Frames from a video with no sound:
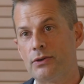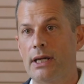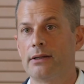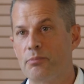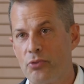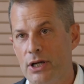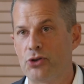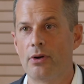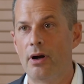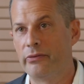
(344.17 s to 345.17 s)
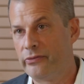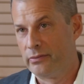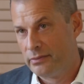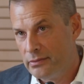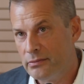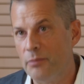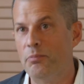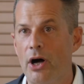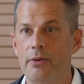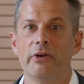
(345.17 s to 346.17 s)
You take the pressure off the
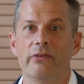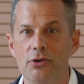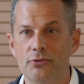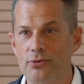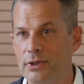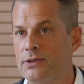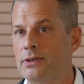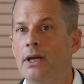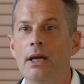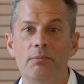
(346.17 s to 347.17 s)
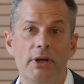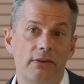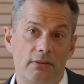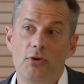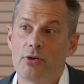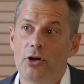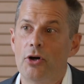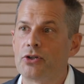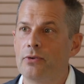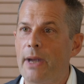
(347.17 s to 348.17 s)
bottom of the uterus, but you can
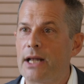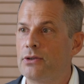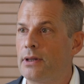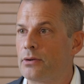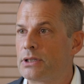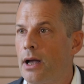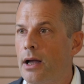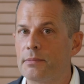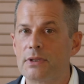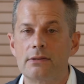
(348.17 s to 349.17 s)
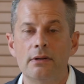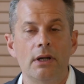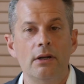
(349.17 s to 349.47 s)
also imagine there is harms.